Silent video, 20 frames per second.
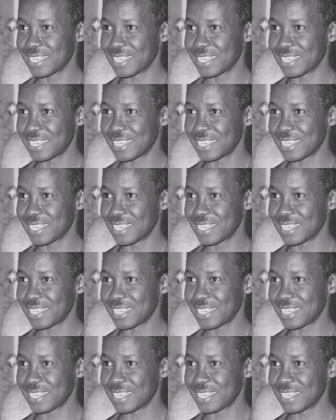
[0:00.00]

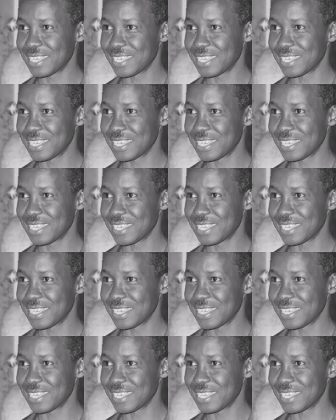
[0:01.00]

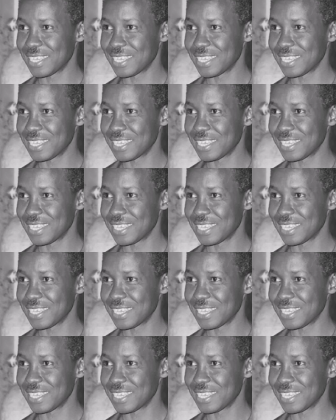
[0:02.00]

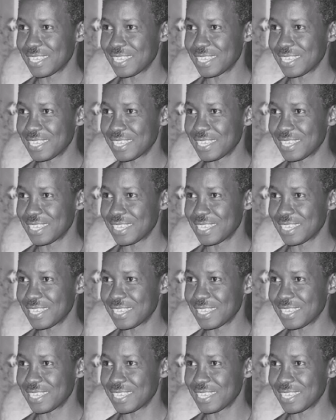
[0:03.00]

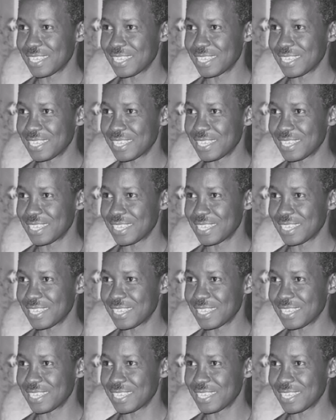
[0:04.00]

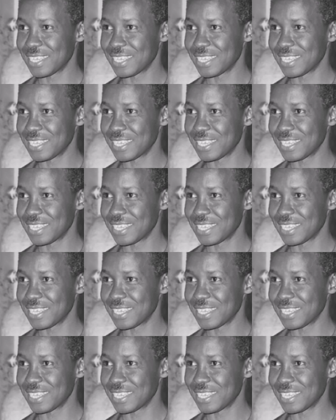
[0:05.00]

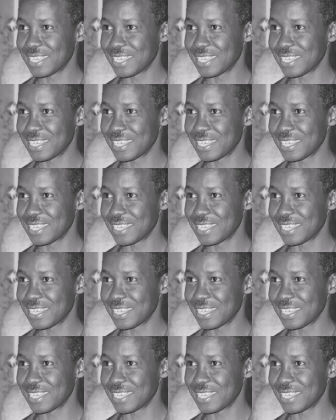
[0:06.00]

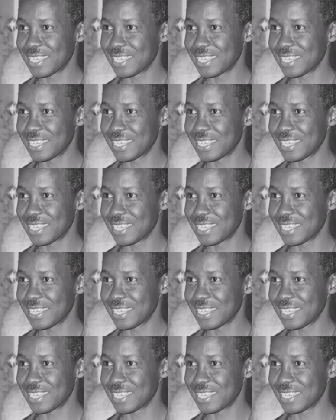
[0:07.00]
This is a still picture; no speech is visible.